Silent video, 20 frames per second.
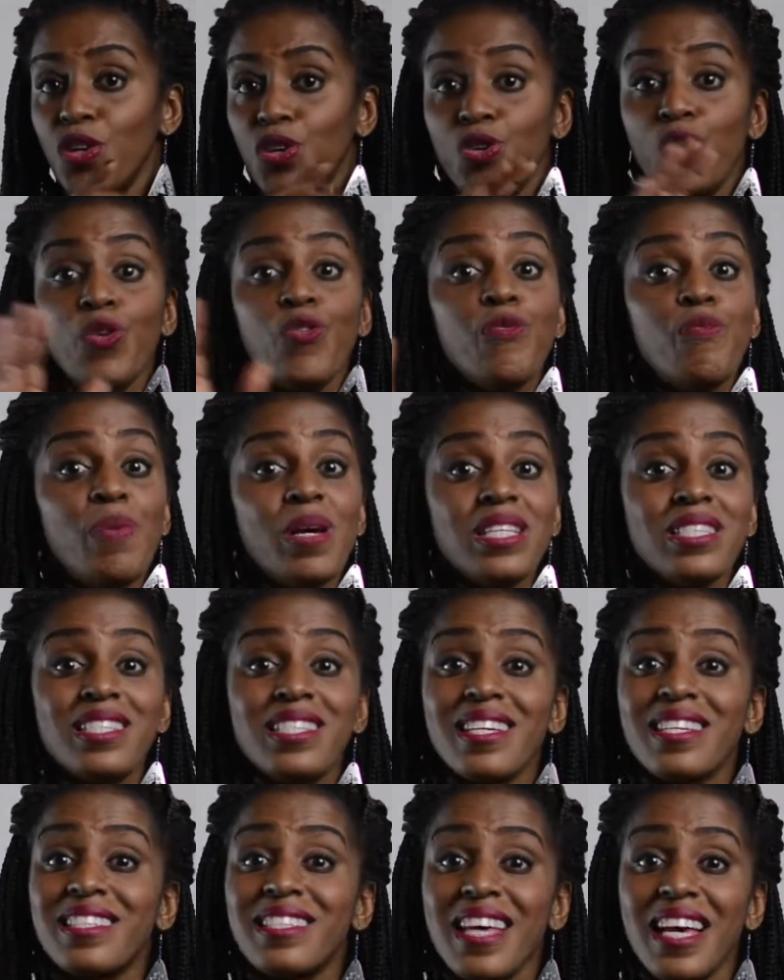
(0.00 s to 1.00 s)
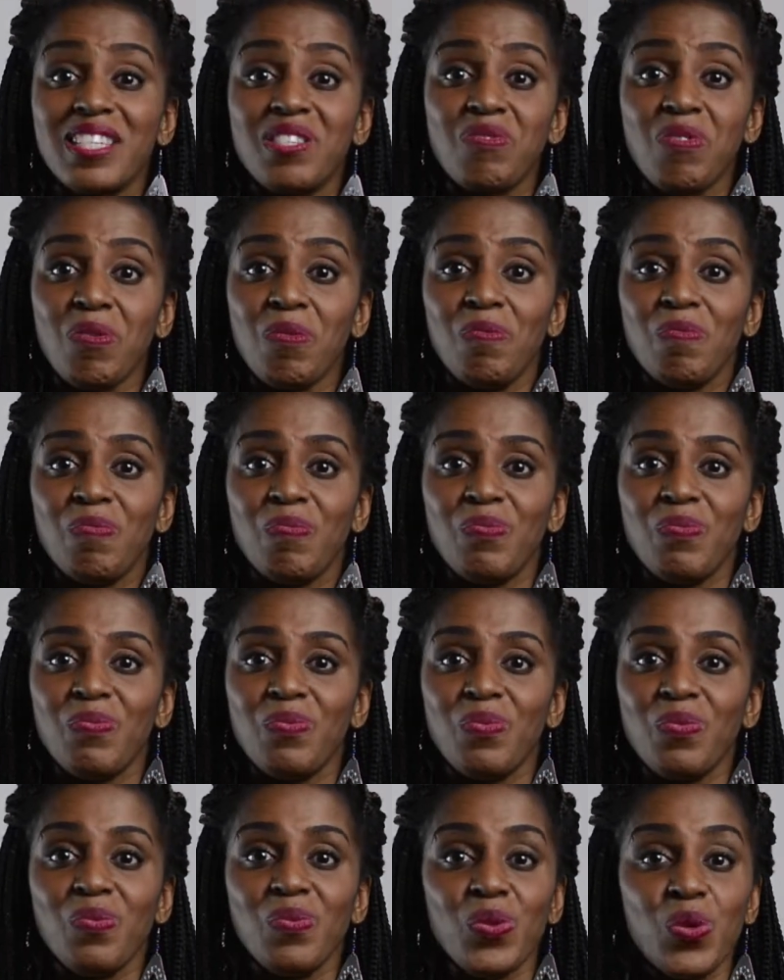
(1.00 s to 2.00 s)
you've been successful.
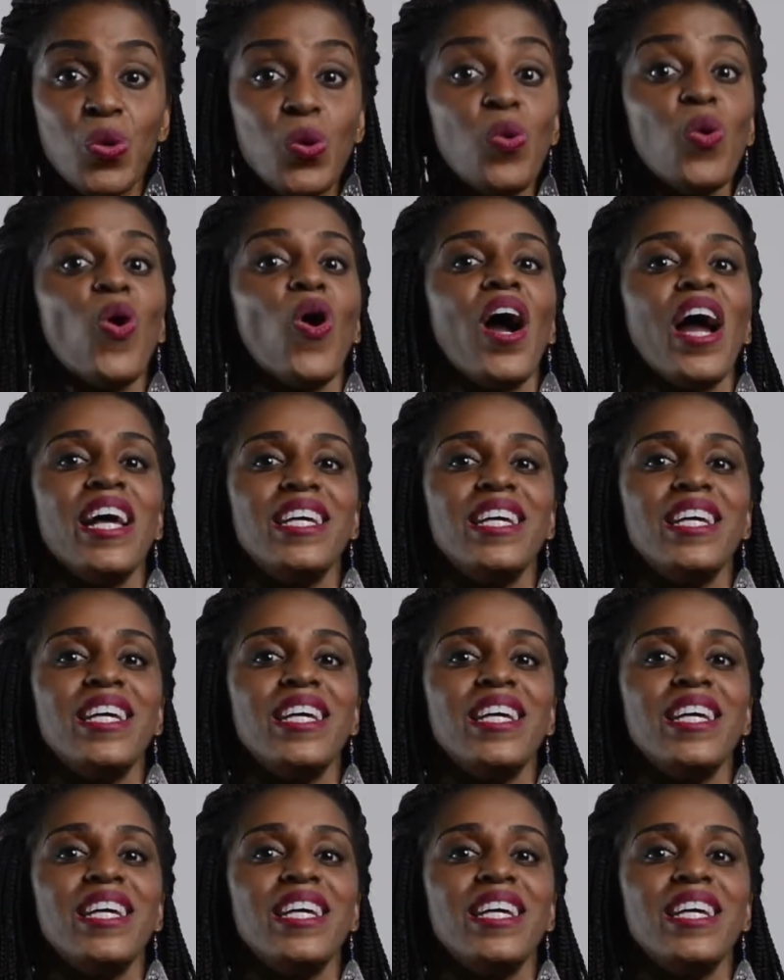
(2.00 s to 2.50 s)
You are